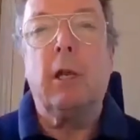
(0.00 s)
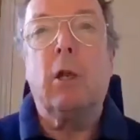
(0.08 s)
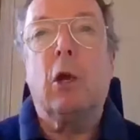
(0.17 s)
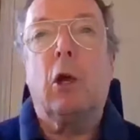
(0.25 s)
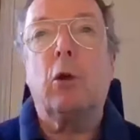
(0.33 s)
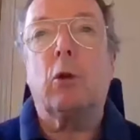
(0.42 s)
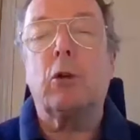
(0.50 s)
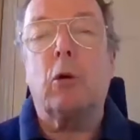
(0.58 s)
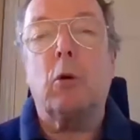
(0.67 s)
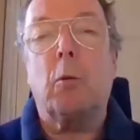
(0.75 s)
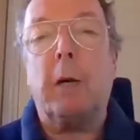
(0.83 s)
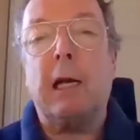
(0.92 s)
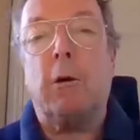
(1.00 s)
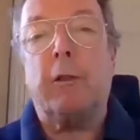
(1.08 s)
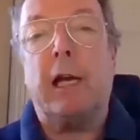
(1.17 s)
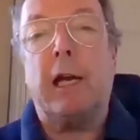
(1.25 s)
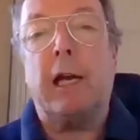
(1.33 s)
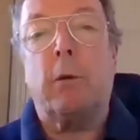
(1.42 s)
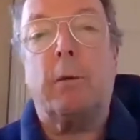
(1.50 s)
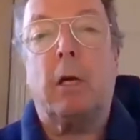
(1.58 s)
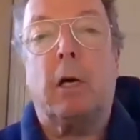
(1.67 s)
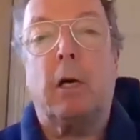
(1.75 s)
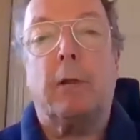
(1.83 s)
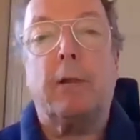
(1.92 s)
who could all power
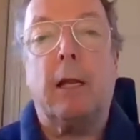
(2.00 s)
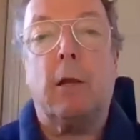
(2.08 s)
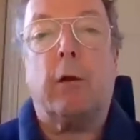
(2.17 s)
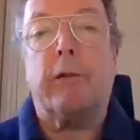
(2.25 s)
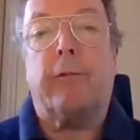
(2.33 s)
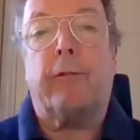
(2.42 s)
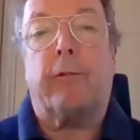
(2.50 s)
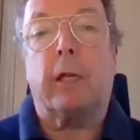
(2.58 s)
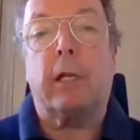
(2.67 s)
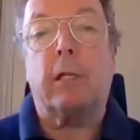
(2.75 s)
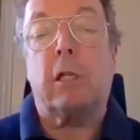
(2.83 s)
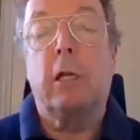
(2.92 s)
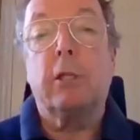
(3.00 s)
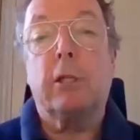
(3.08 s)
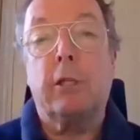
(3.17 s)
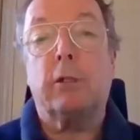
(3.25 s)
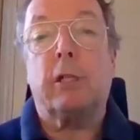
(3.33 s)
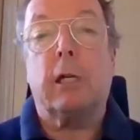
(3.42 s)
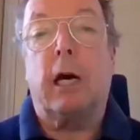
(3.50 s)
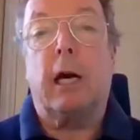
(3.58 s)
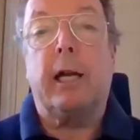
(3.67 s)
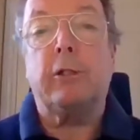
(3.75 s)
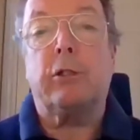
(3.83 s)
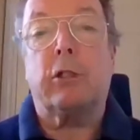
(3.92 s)
their lorry fleets using
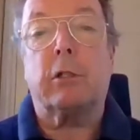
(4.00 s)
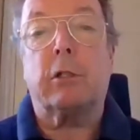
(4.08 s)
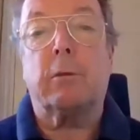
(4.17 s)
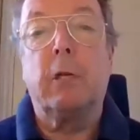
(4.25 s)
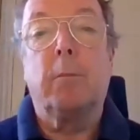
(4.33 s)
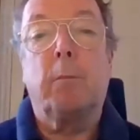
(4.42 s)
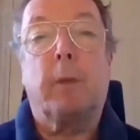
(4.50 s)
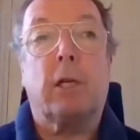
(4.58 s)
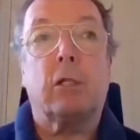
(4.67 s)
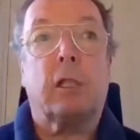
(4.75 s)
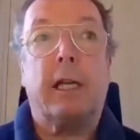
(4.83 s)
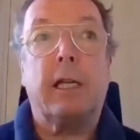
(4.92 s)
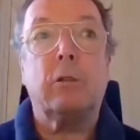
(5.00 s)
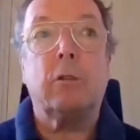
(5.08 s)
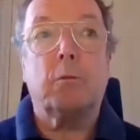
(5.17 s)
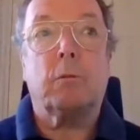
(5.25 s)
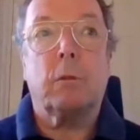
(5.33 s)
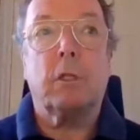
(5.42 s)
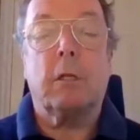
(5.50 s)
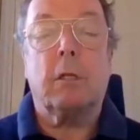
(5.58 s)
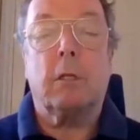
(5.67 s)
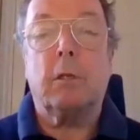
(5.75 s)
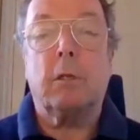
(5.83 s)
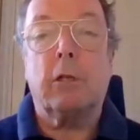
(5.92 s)
hydrogen, because they do, you
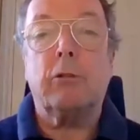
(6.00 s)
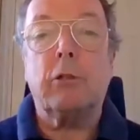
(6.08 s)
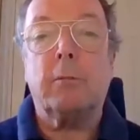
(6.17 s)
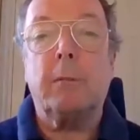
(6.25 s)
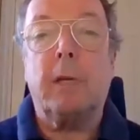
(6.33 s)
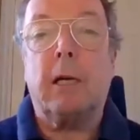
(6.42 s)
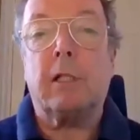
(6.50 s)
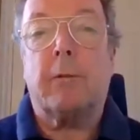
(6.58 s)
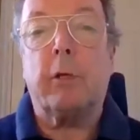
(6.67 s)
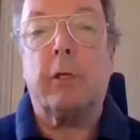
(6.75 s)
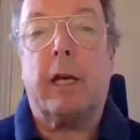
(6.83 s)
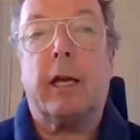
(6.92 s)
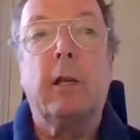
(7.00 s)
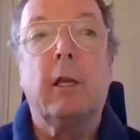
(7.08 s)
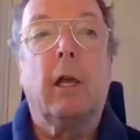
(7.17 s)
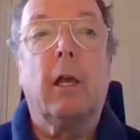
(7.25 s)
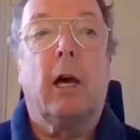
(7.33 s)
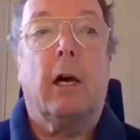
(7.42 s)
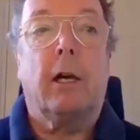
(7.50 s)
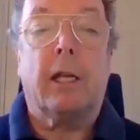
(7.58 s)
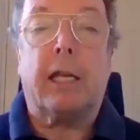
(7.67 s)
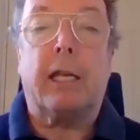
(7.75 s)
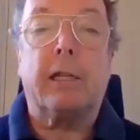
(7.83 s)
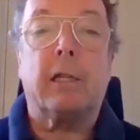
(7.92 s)
know, hundreds of miles every day. And
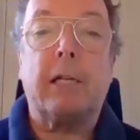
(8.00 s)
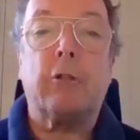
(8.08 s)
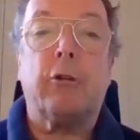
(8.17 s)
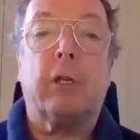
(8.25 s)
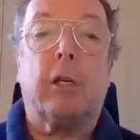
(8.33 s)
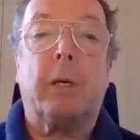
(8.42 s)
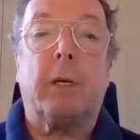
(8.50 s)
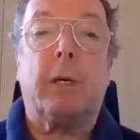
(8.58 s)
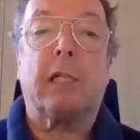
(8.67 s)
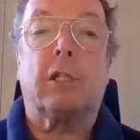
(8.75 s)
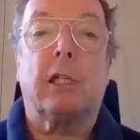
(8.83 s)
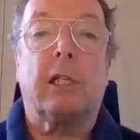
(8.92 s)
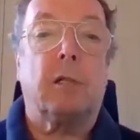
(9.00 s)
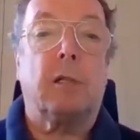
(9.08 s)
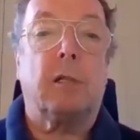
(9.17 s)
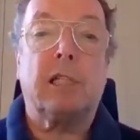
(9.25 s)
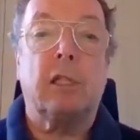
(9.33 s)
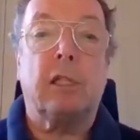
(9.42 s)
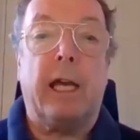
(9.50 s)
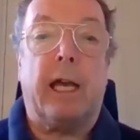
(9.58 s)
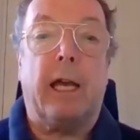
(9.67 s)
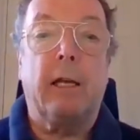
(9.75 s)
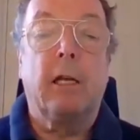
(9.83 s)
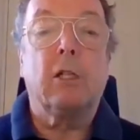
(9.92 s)
again, the battery capacity isn't there.
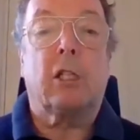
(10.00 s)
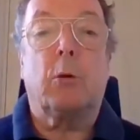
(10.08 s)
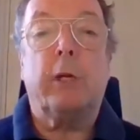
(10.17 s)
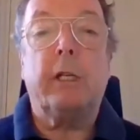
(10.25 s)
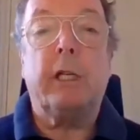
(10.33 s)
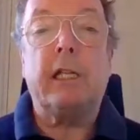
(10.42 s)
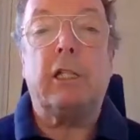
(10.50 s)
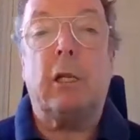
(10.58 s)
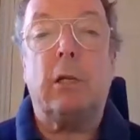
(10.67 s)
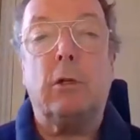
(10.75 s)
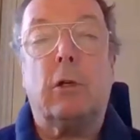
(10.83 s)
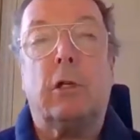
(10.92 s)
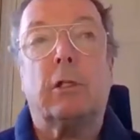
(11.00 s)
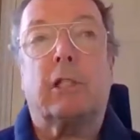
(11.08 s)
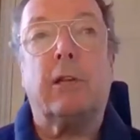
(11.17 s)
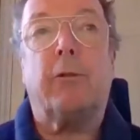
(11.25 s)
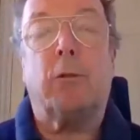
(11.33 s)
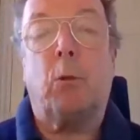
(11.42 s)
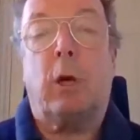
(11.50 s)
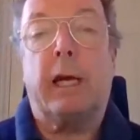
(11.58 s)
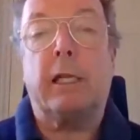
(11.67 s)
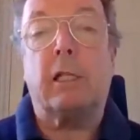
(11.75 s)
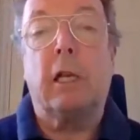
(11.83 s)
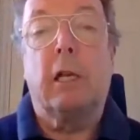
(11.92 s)
So we need to look at different
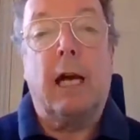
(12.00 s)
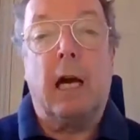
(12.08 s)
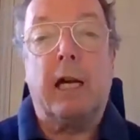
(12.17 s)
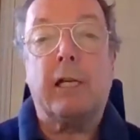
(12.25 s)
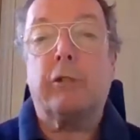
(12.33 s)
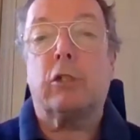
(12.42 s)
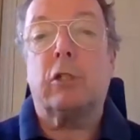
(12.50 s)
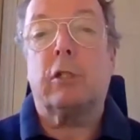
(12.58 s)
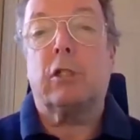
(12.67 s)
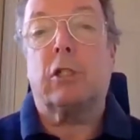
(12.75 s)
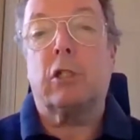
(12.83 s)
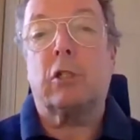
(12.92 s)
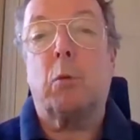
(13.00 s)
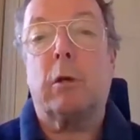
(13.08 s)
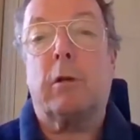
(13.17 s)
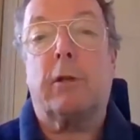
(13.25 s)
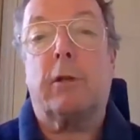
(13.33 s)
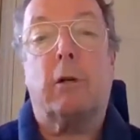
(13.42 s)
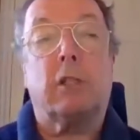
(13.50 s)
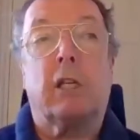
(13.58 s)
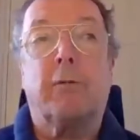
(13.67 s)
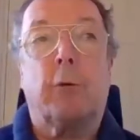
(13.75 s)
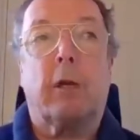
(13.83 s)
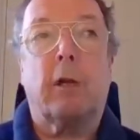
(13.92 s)
ways. Hydrogen is just one of those.
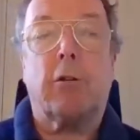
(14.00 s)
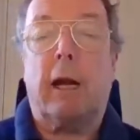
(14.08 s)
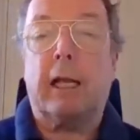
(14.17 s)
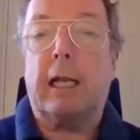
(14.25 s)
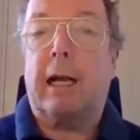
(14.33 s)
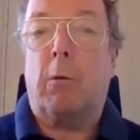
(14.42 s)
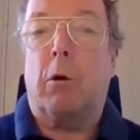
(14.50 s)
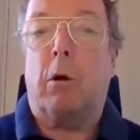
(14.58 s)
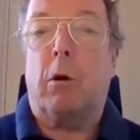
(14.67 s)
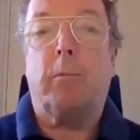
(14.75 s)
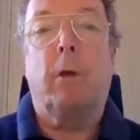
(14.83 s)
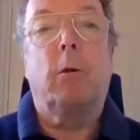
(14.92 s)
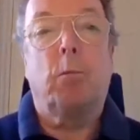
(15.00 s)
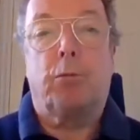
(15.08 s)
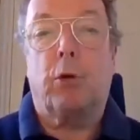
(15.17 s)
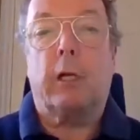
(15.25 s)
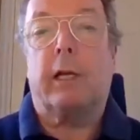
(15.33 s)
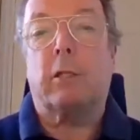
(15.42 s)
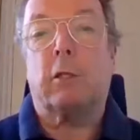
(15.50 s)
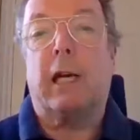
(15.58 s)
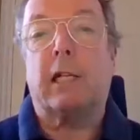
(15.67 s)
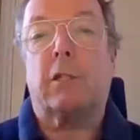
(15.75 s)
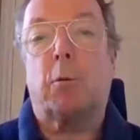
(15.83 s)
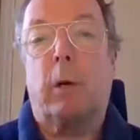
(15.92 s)
And if we can crack that one, brilliant.
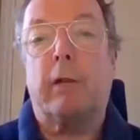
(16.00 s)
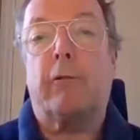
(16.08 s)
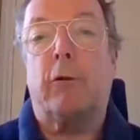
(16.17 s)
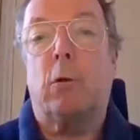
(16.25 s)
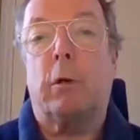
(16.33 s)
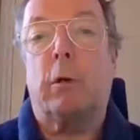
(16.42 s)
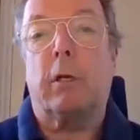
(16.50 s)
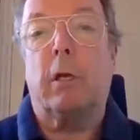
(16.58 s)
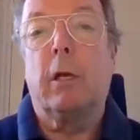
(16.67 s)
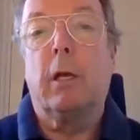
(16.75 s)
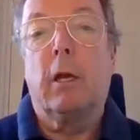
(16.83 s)
That's a way forward.